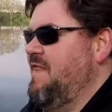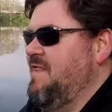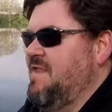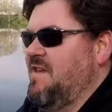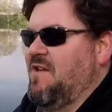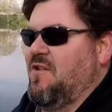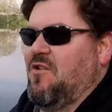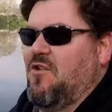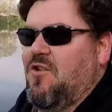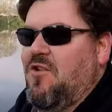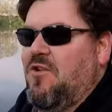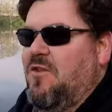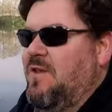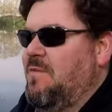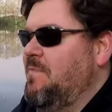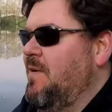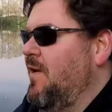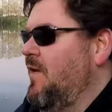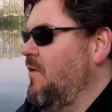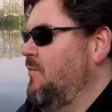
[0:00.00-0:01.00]
in the early
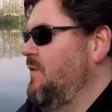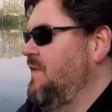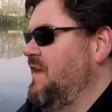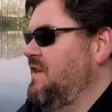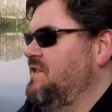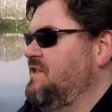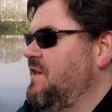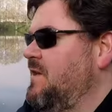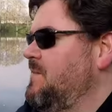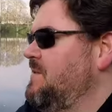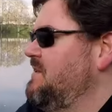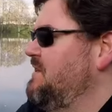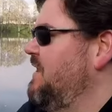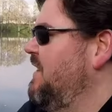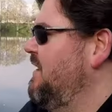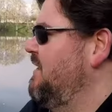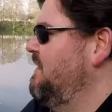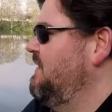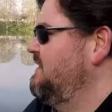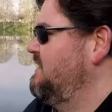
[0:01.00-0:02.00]
part of when they start
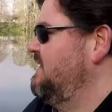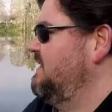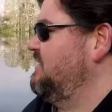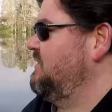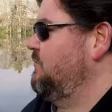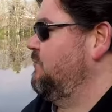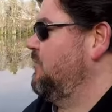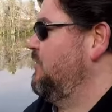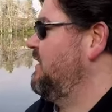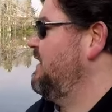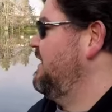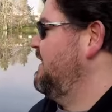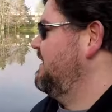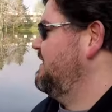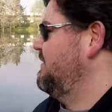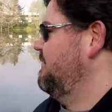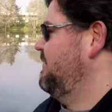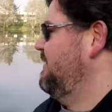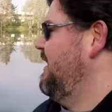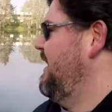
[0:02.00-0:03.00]
stocking these things, so we're gonna get
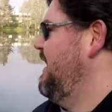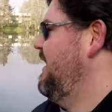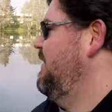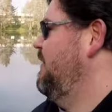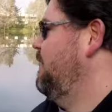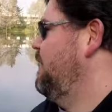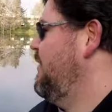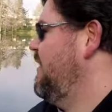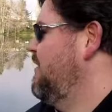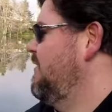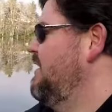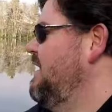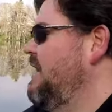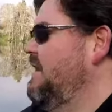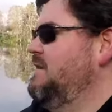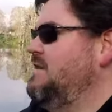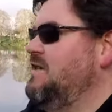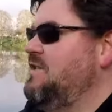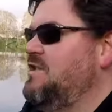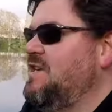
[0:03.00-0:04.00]
some line in the water,
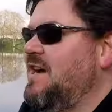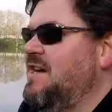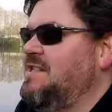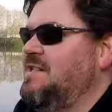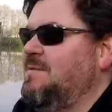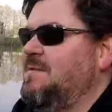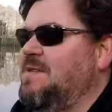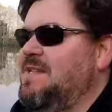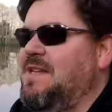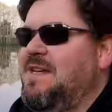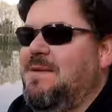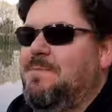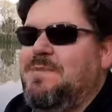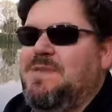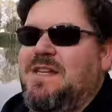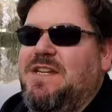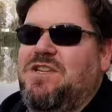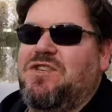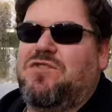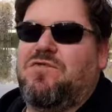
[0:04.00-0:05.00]
teach you guys some
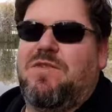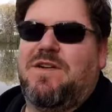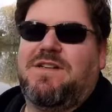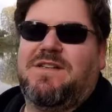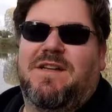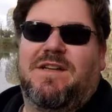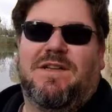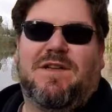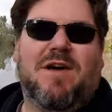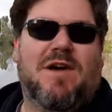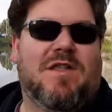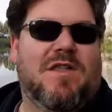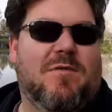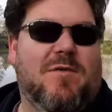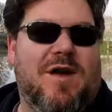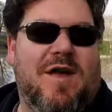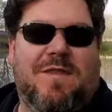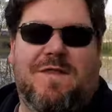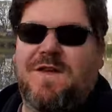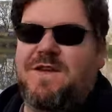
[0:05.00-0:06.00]
tips and tricks along the
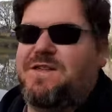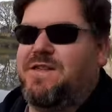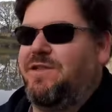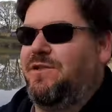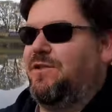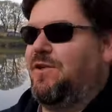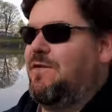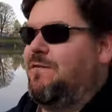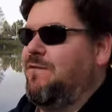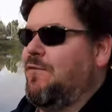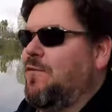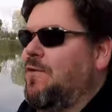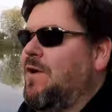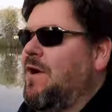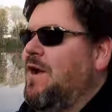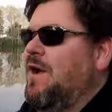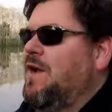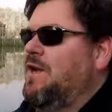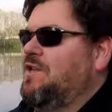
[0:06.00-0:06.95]
way, things to look for,